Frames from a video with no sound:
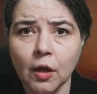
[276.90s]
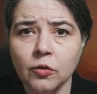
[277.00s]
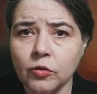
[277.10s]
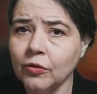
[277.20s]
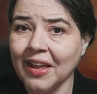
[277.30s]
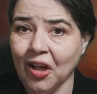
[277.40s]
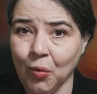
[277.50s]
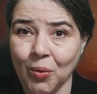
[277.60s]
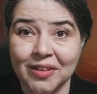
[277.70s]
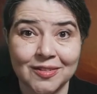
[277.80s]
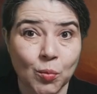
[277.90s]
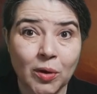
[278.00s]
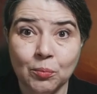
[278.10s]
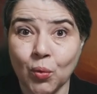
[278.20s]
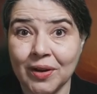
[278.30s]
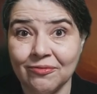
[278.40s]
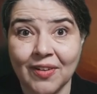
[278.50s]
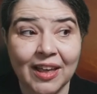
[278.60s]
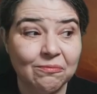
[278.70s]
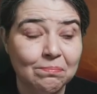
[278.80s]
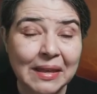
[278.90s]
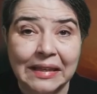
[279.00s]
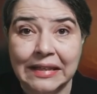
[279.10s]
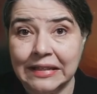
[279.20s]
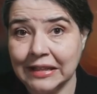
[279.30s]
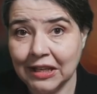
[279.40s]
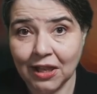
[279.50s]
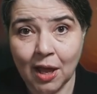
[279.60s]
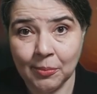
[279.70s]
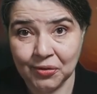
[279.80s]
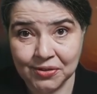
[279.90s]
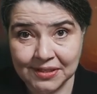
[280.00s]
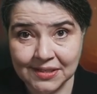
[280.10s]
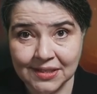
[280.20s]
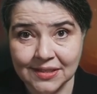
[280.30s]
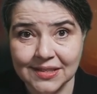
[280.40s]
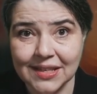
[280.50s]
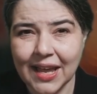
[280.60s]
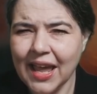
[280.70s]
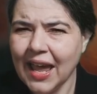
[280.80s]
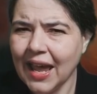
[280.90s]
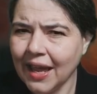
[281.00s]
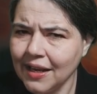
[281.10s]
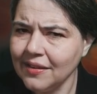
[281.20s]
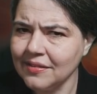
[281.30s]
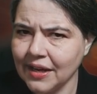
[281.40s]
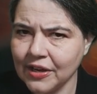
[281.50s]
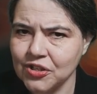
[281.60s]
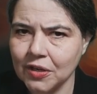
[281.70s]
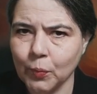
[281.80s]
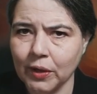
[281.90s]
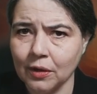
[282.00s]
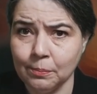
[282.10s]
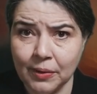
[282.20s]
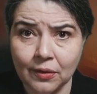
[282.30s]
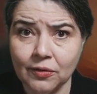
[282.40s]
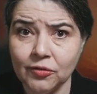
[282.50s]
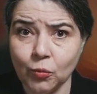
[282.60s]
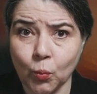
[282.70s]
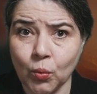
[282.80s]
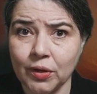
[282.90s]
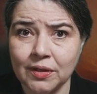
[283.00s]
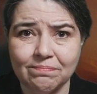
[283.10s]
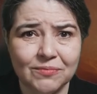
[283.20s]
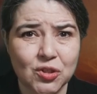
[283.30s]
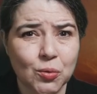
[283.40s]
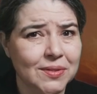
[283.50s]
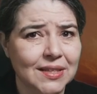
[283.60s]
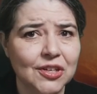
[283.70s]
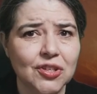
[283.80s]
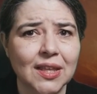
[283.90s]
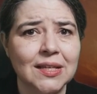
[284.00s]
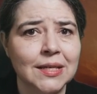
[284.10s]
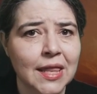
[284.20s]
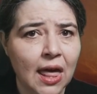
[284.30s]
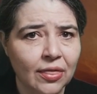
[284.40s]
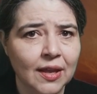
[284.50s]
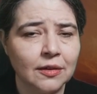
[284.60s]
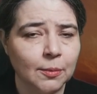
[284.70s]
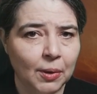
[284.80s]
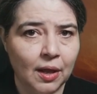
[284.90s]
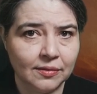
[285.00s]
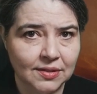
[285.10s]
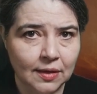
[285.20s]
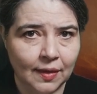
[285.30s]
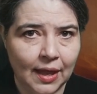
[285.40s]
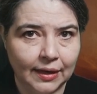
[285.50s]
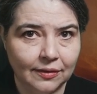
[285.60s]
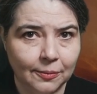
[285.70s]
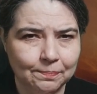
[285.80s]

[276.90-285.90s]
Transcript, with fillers: Due to L1's 1.5 million kilometer distance, any station we could build would do essentially nothing to block sunlight.